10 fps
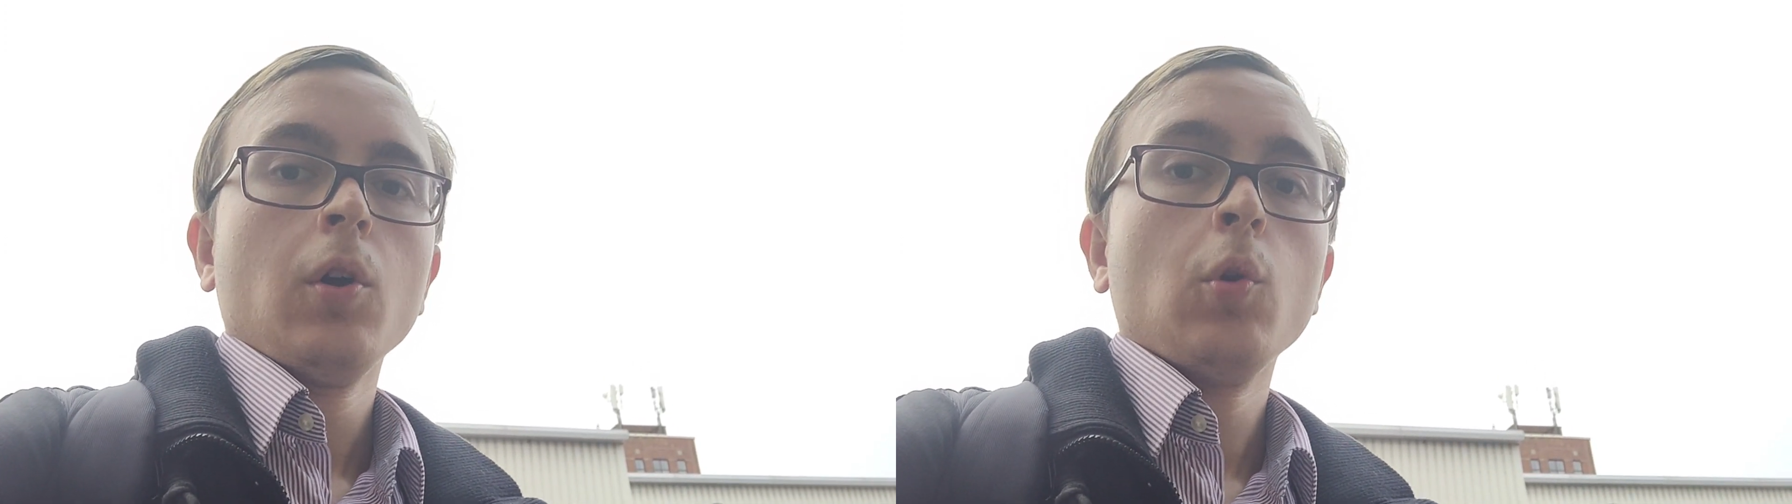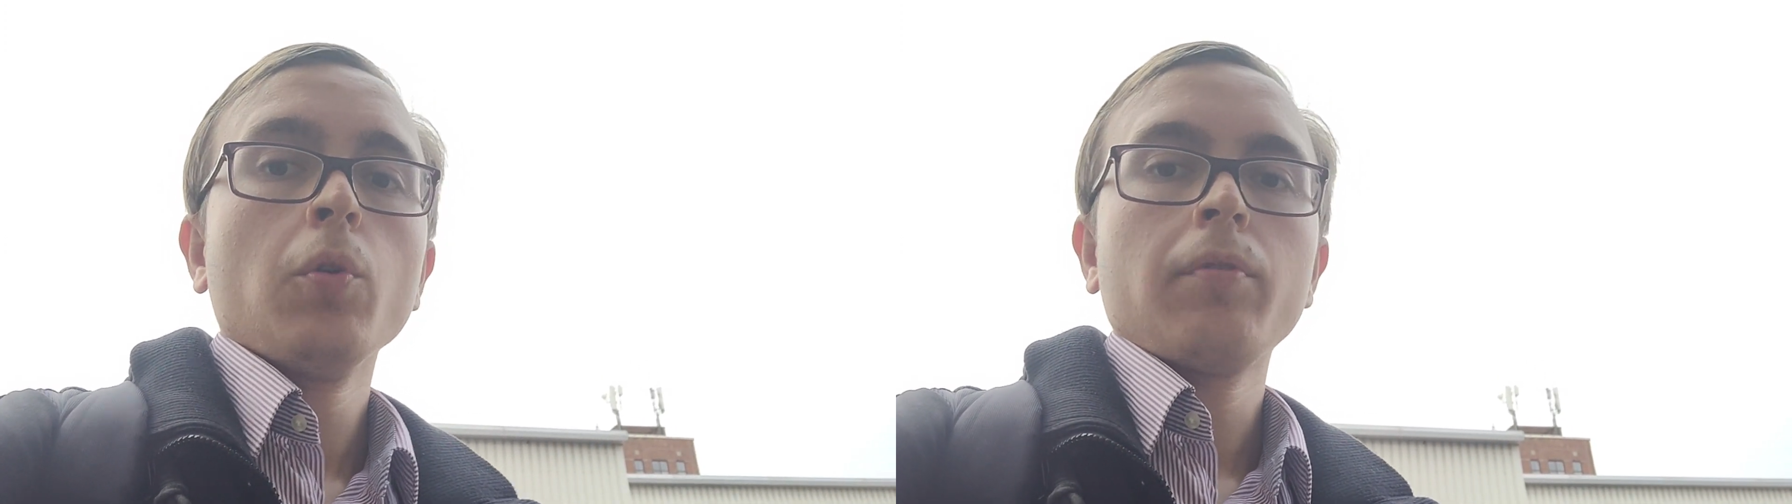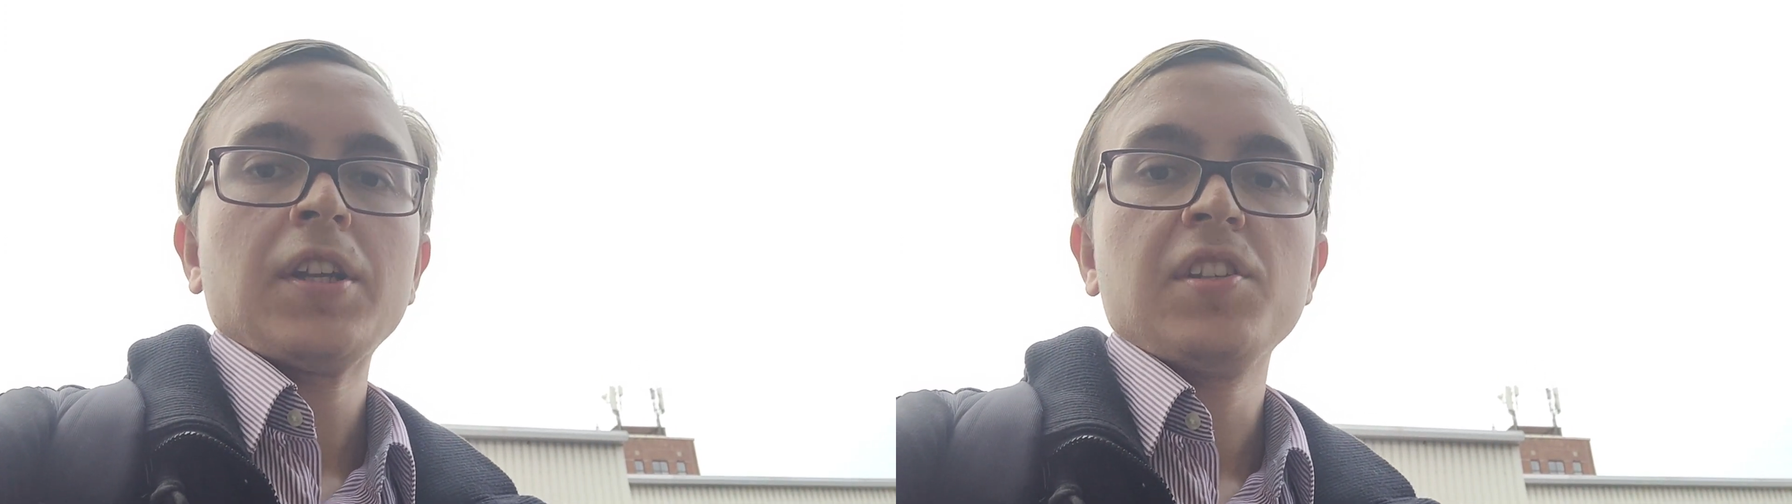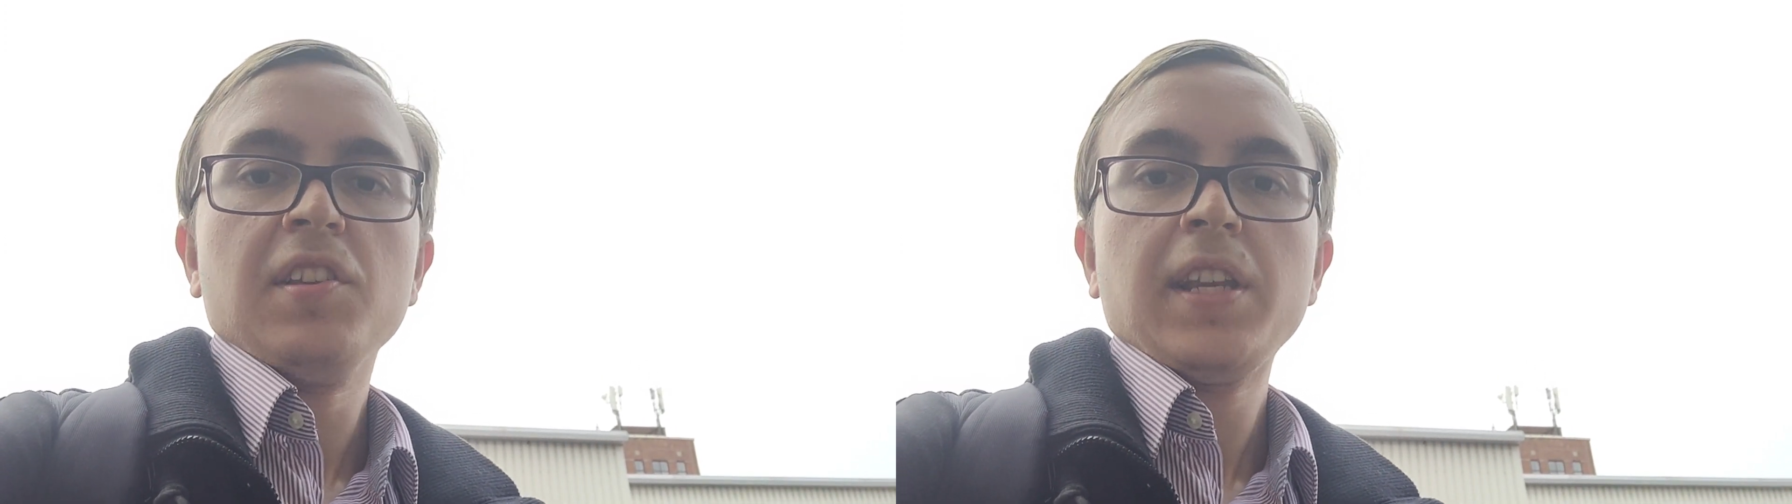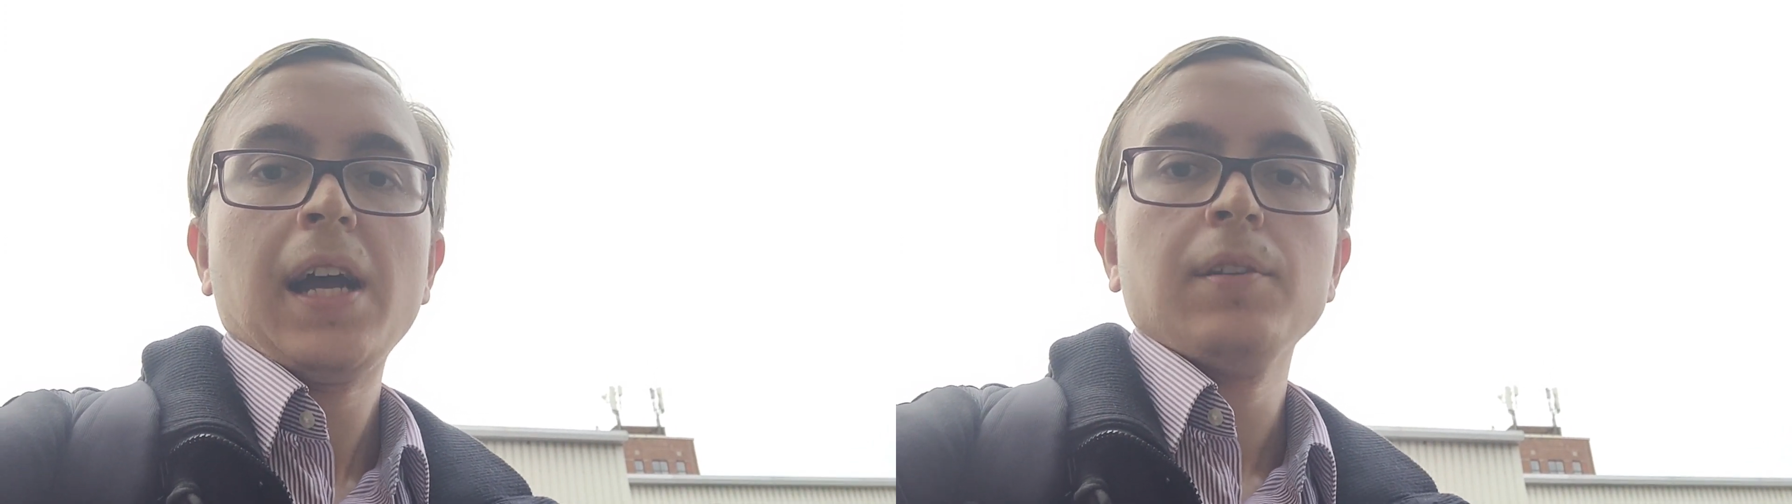All the rest of the
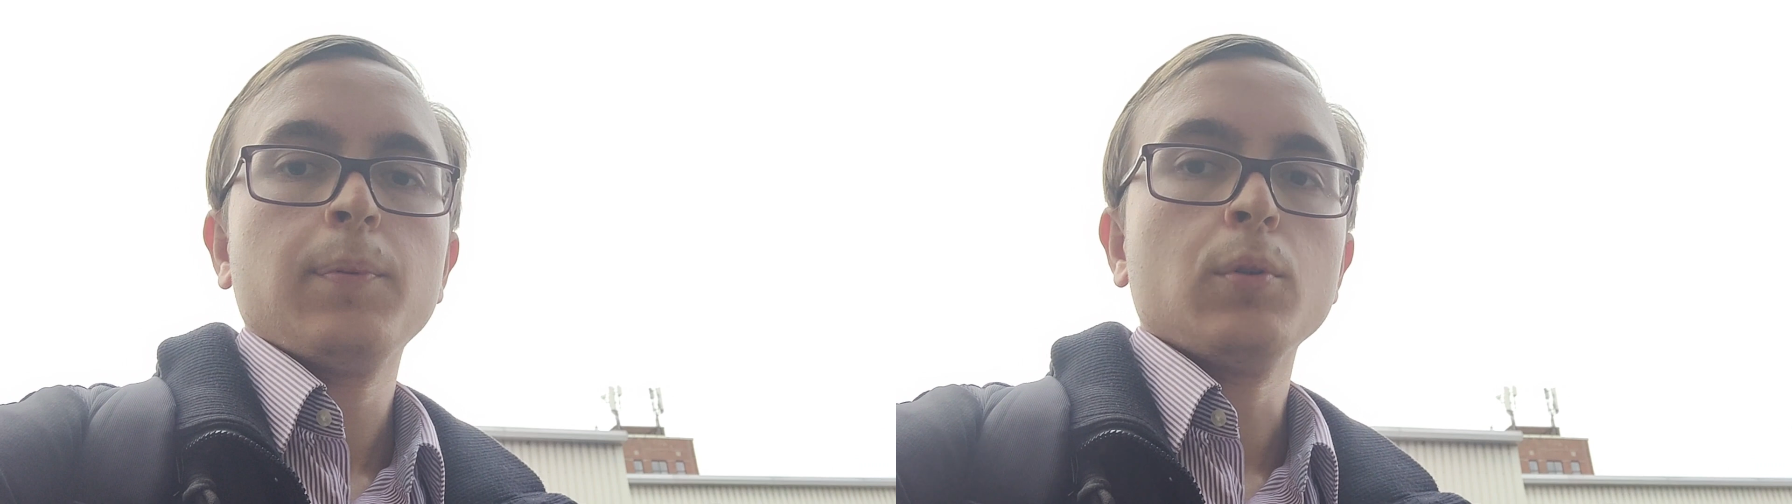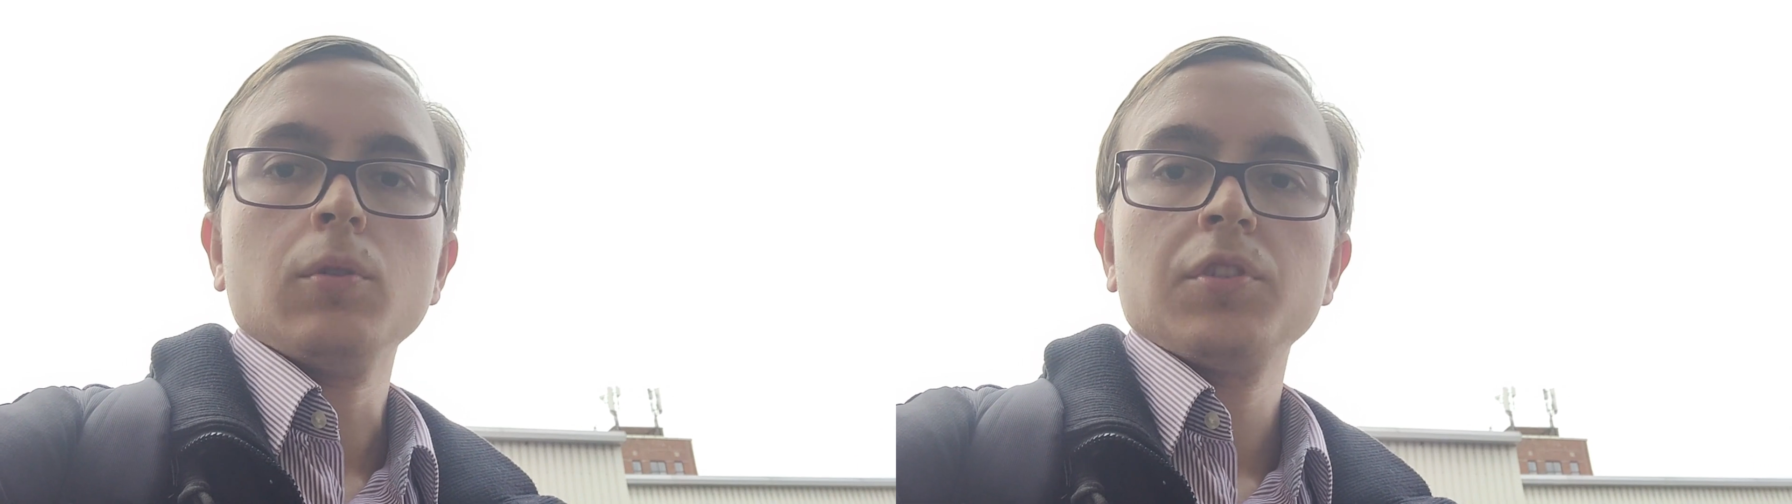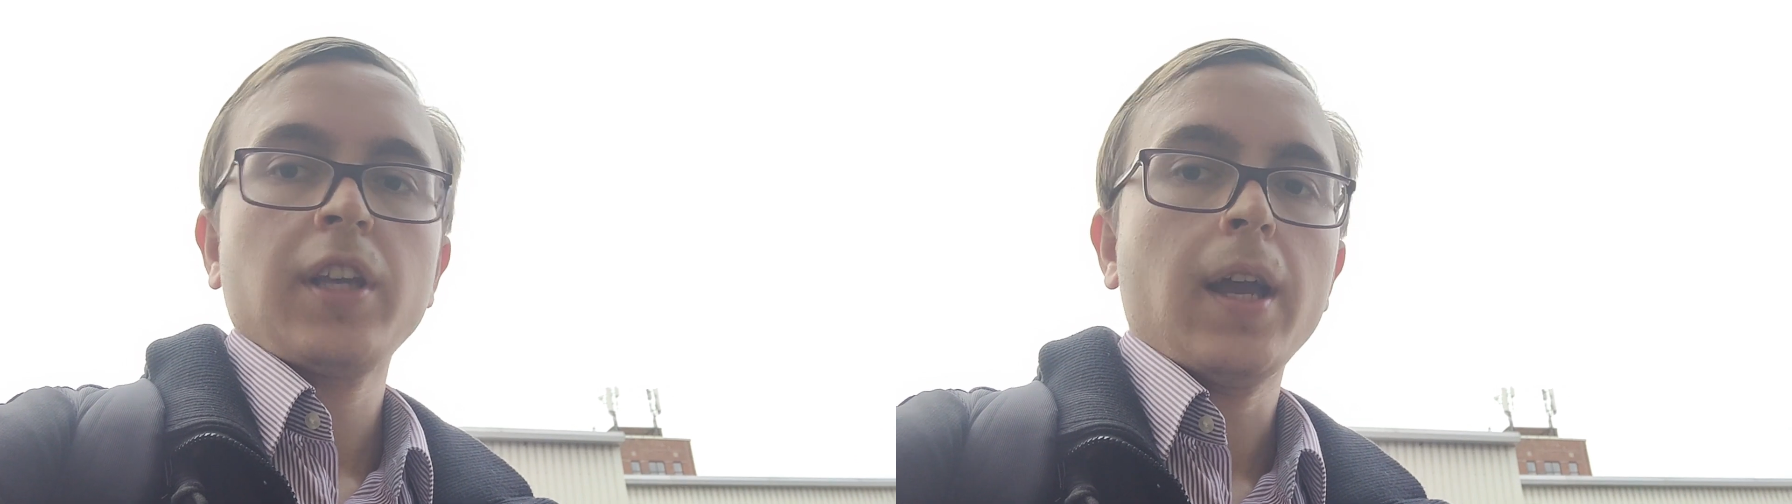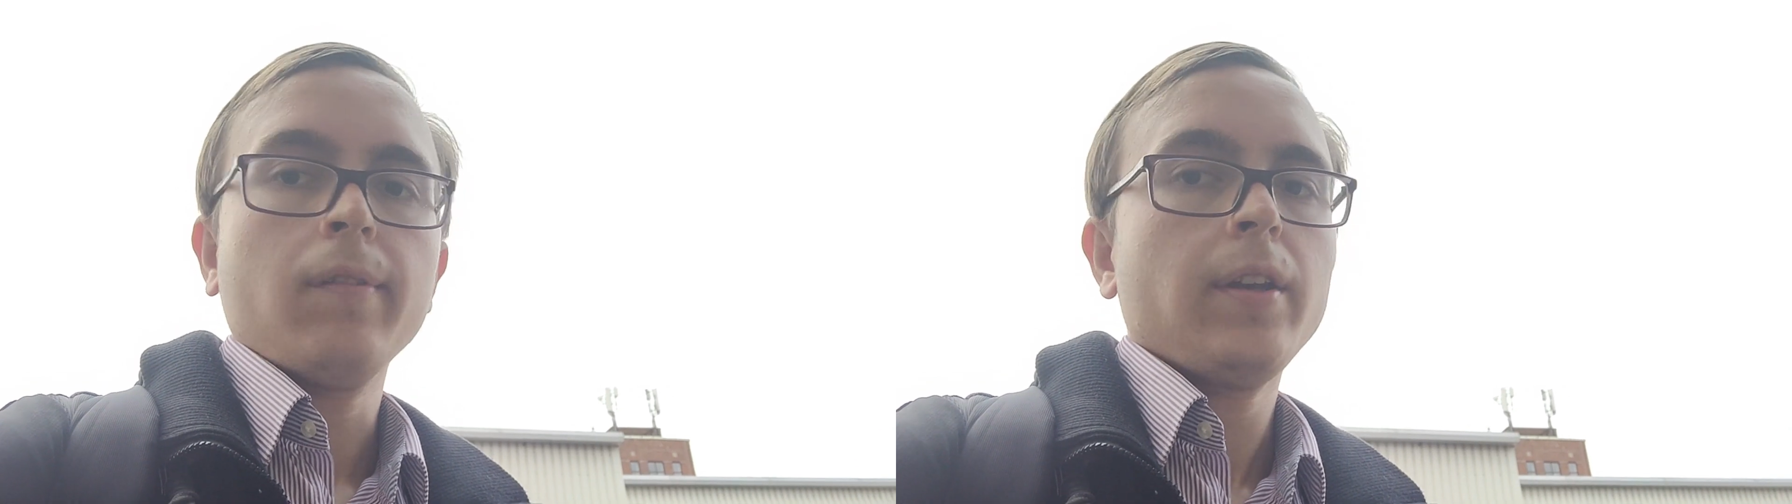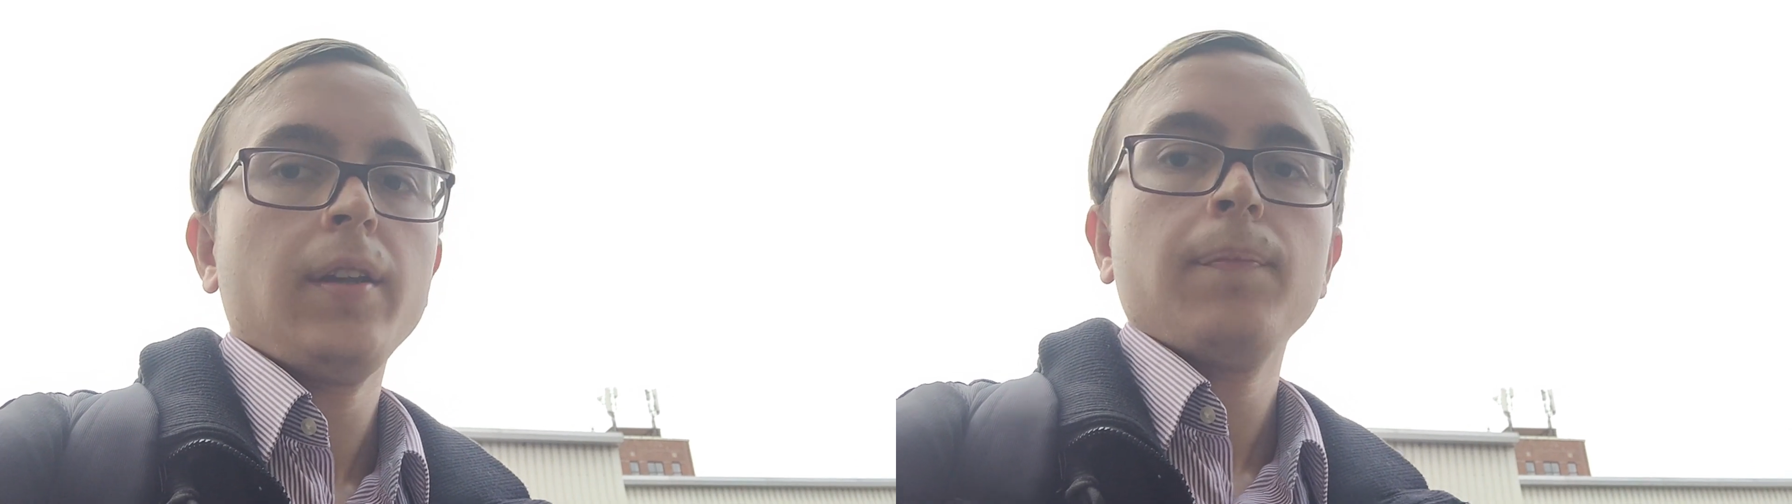standard ports
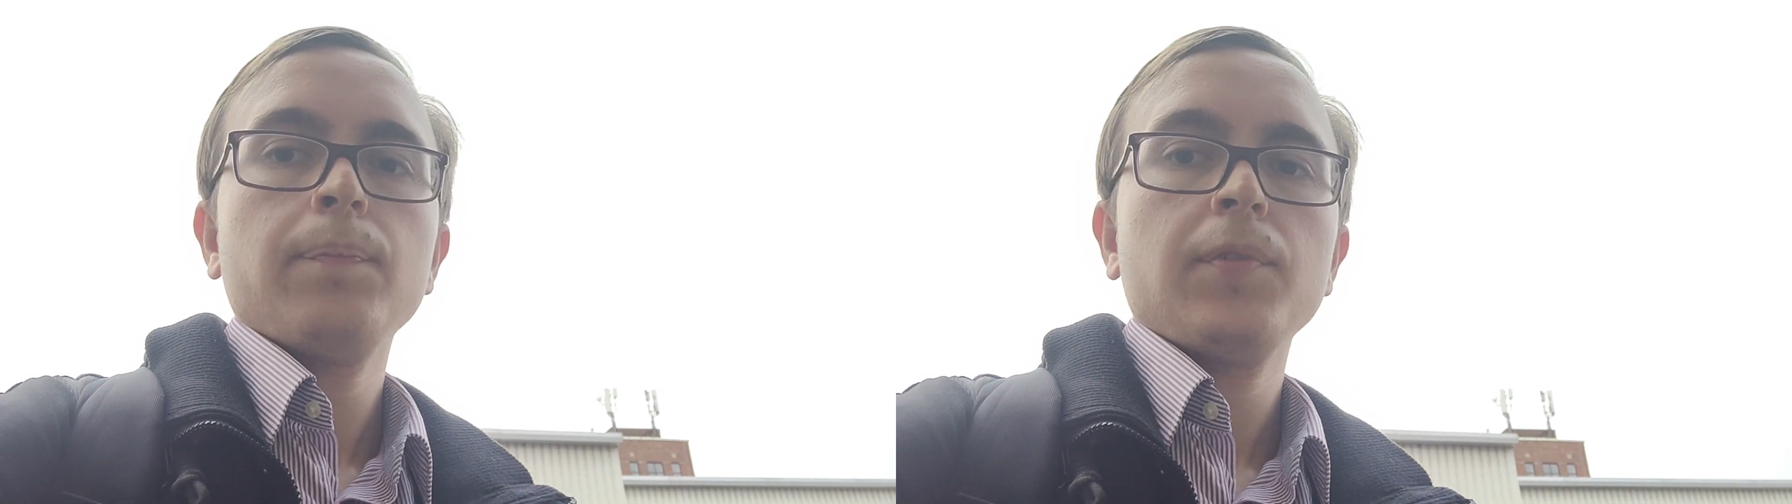carry,